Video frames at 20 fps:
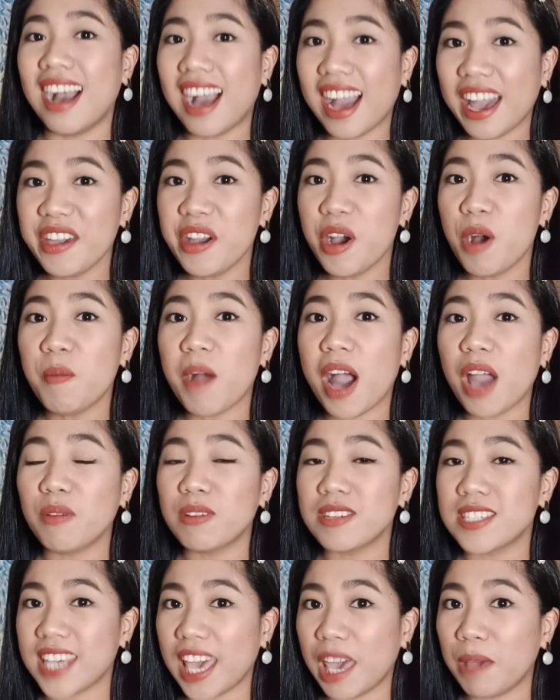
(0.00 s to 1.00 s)
I hope I
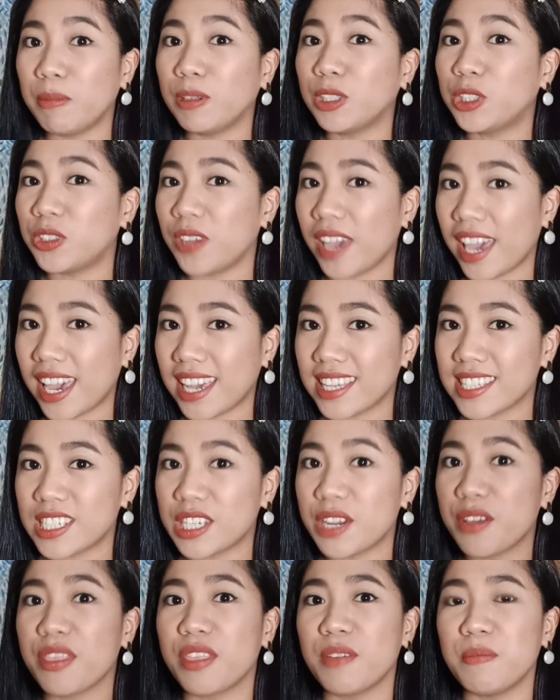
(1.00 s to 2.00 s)
was able to
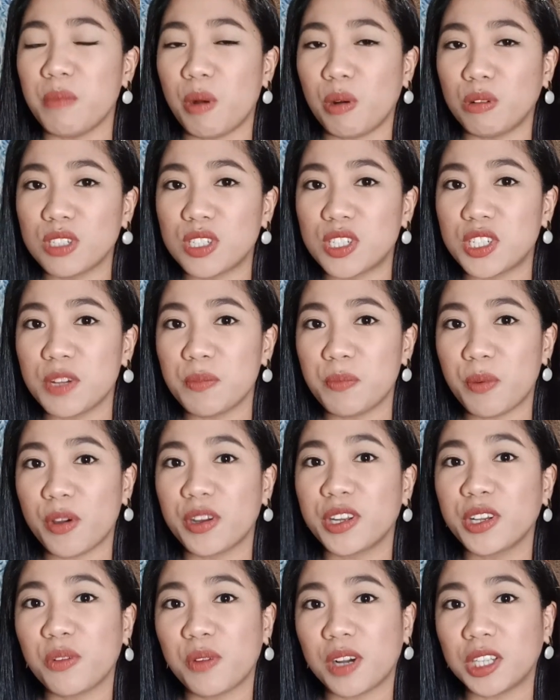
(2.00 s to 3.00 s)
answer the most
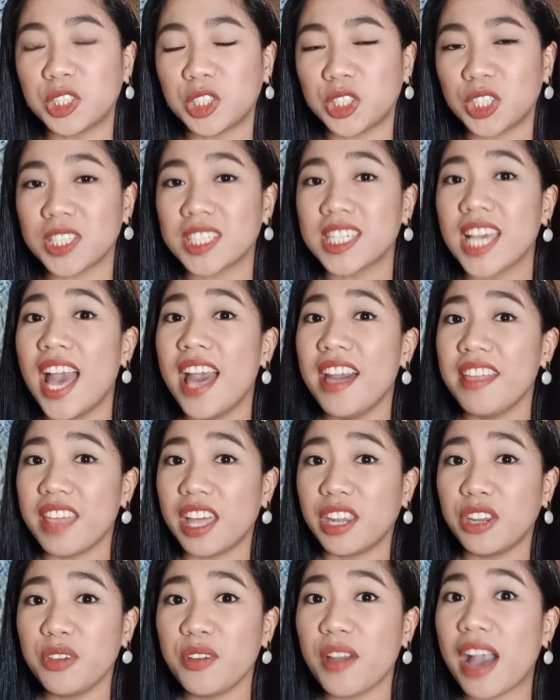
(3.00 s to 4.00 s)
important questions
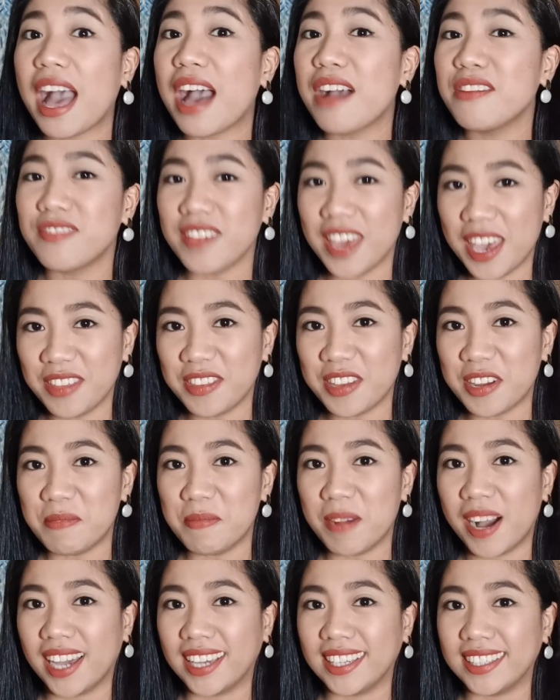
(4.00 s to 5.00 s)
that you have in your
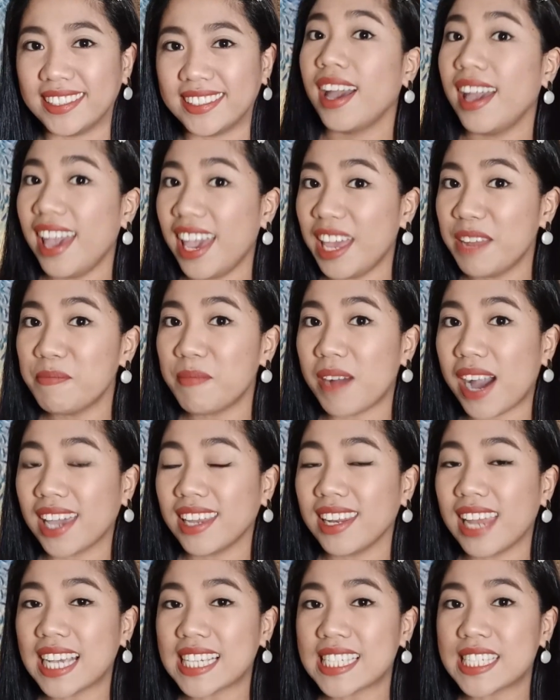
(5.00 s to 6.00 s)
mind. In
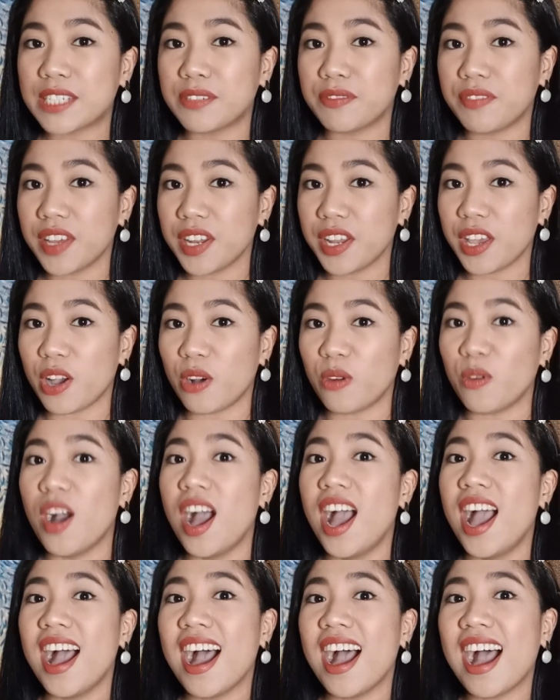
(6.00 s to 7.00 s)
my next video,
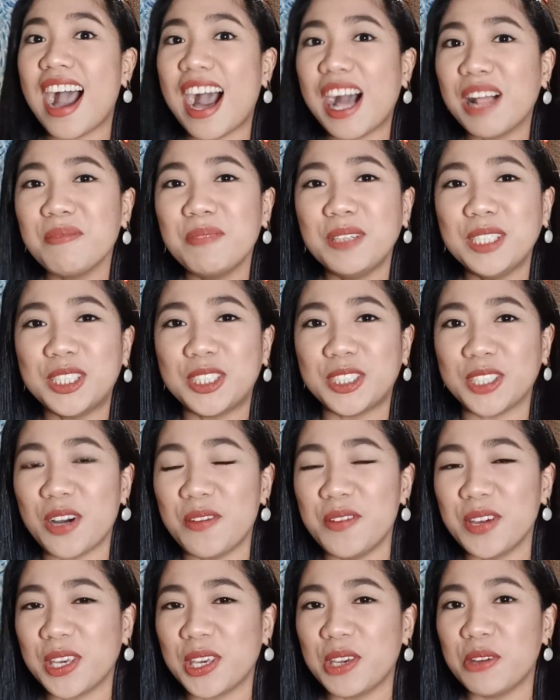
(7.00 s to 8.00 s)
I'll be
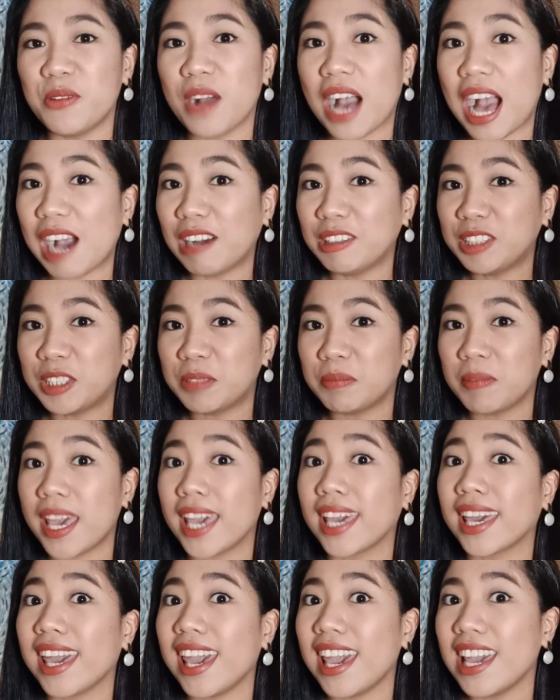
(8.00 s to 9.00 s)
showing you how to
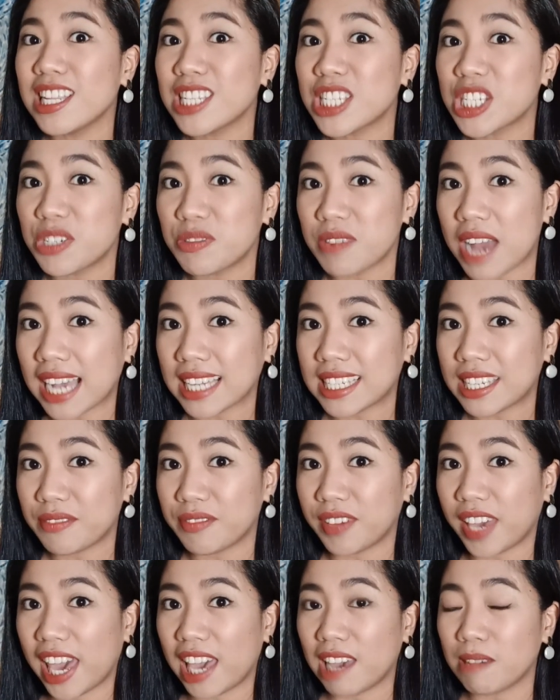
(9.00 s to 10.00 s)
make
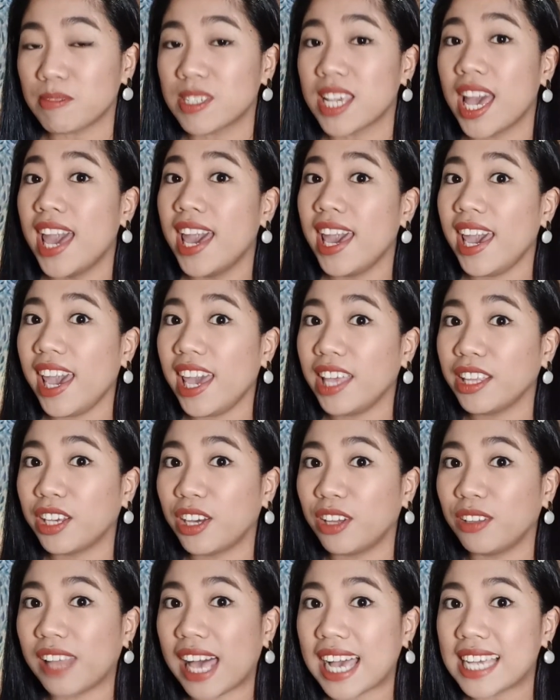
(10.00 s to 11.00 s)
interactive games in
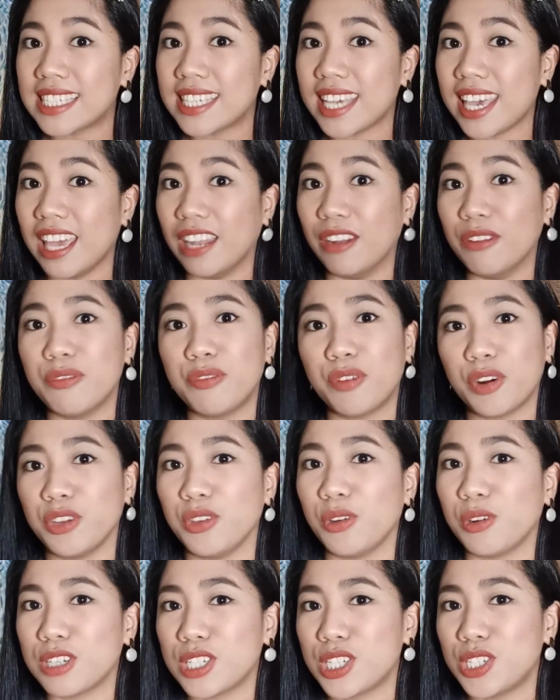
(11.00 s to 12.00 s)
ClassIn for
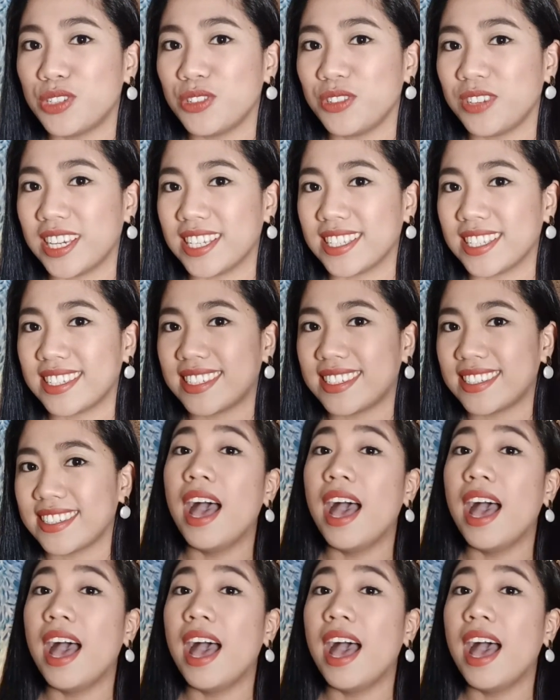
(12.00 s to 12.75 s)
your students.